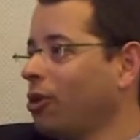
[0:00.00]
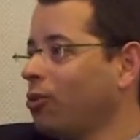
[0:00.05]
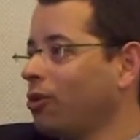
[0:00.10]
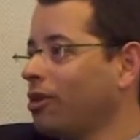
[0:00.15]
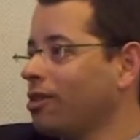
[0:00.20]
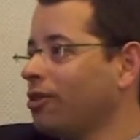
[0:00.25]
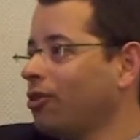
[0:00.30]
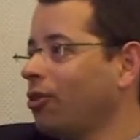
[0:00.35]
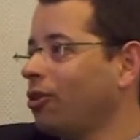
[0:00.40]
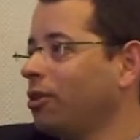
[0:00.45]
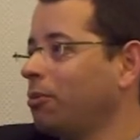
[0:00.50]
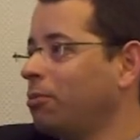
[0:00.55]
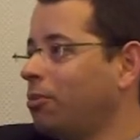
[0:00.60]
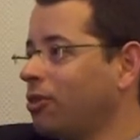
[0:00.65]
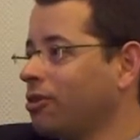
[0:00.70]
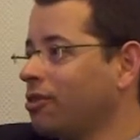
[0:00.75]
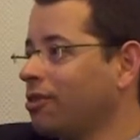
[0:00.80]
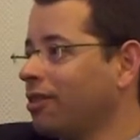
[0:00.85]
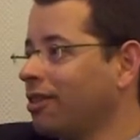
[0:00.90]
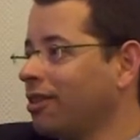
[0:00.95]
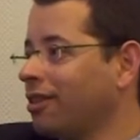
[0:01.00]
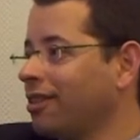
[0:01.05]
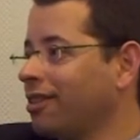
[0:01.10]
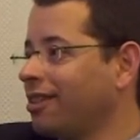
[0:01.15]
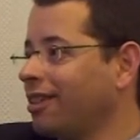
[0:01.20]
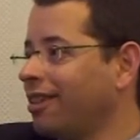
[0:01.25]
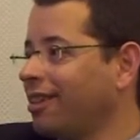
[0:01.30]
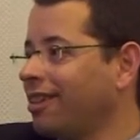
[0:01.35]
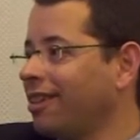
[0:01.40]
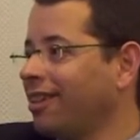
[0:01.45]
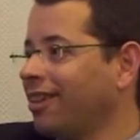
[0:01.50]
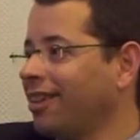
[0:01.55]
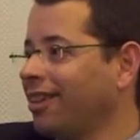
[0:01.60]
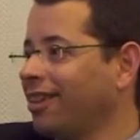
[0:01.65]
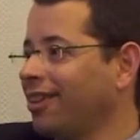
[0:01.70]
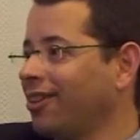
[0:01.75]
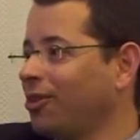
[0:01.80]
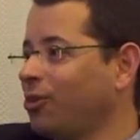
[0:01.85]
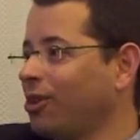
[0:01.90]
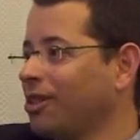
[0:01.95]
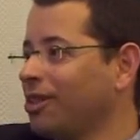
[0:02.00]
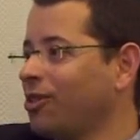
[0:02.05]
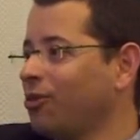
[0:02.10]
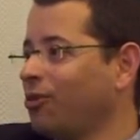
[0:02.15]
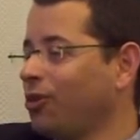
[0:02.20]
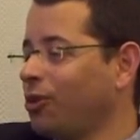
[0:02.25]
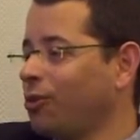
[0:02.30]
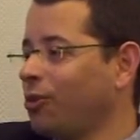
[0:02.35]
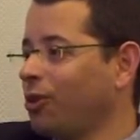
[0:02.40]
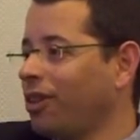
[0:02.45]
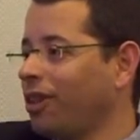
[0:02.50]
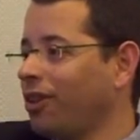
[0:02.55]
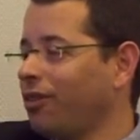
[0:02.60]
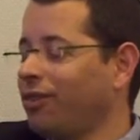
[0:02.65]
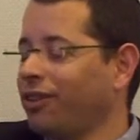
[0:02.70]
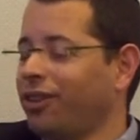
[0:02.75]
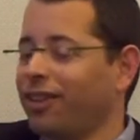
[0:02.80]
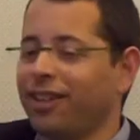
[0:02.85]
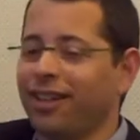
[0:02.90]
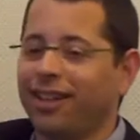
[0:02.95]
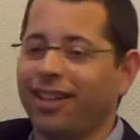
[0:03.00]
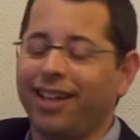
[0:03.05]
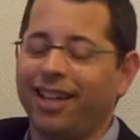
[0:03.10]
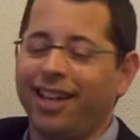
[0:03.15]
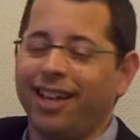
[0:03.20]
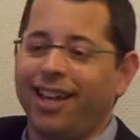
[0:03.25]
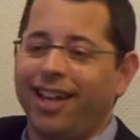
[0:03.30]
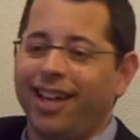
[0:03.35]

I was the only person that was involved with everything.